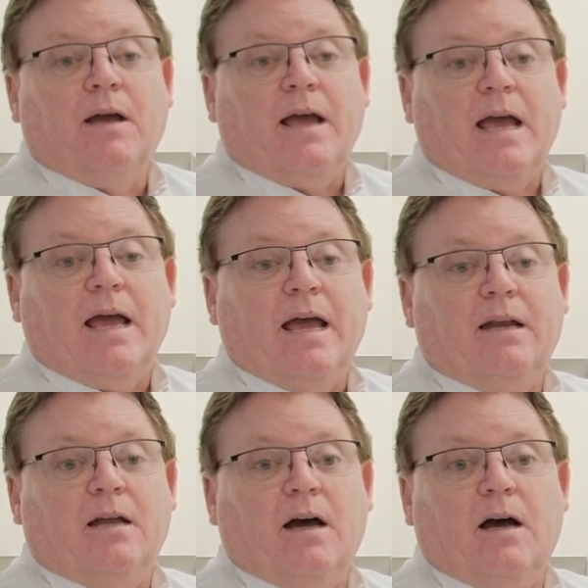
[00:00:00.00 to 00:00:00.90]

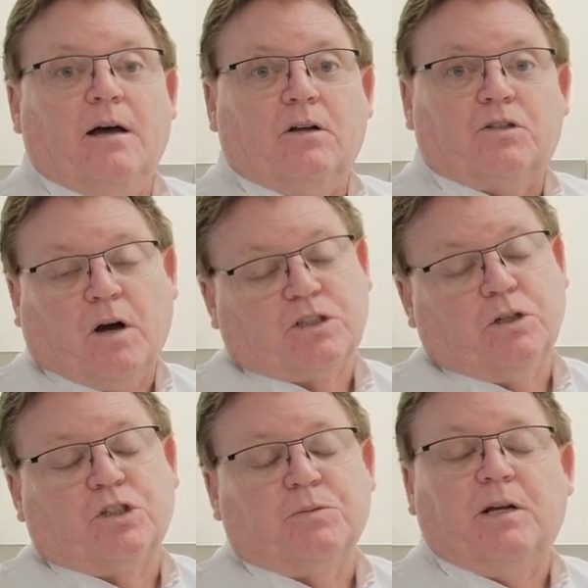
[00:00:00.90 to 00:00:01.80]
and
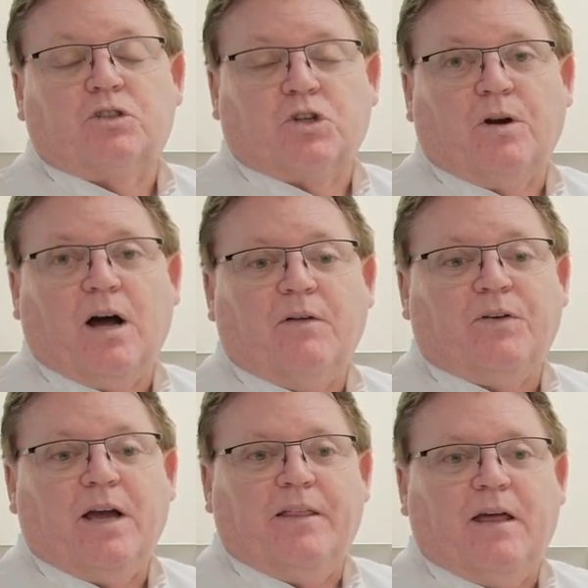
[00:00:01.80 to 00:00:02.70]
it'll turn off,
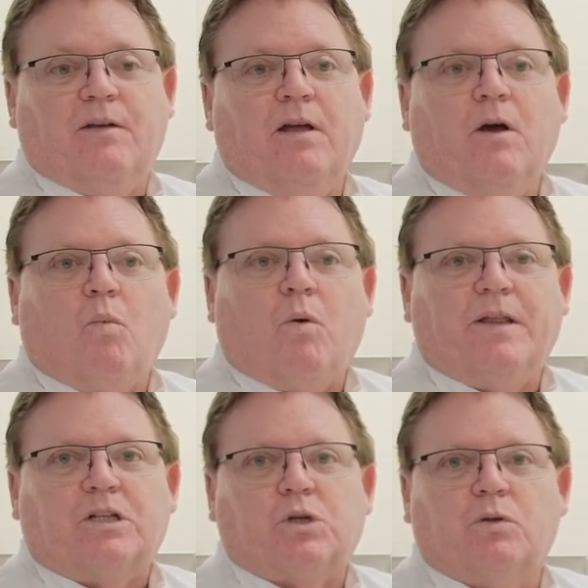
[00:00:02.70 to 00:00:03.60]
and then while
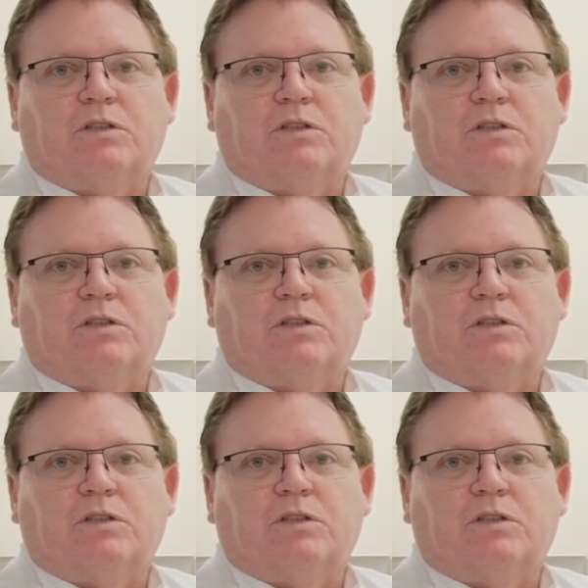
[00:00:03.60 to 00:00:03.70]
the tool's